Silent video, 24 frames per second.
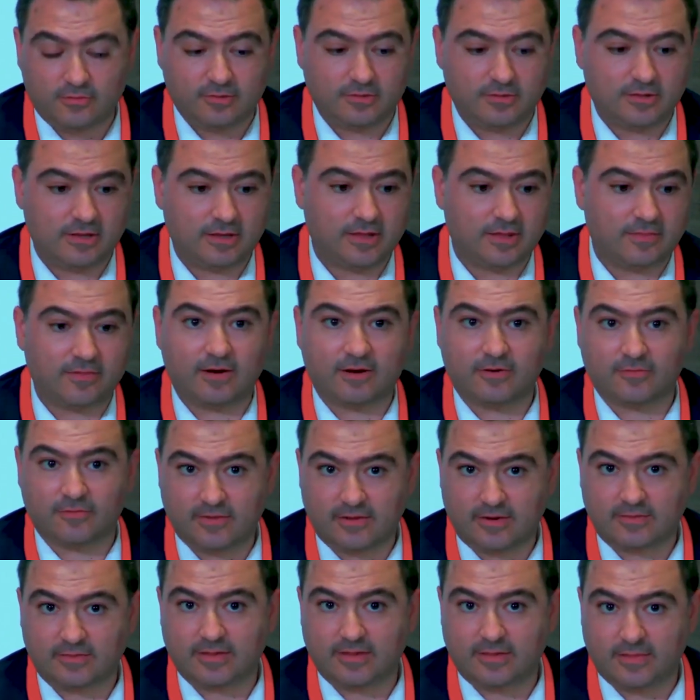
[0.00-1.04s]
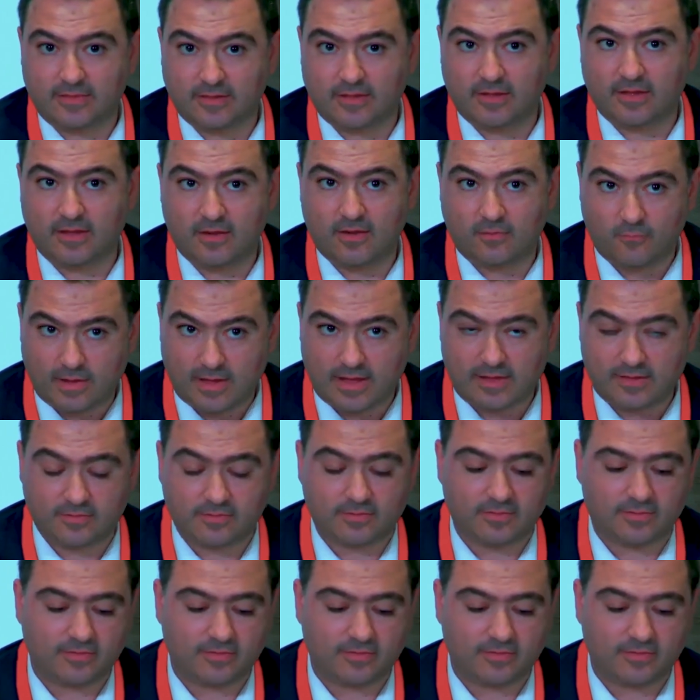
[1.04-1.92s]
There are certain ways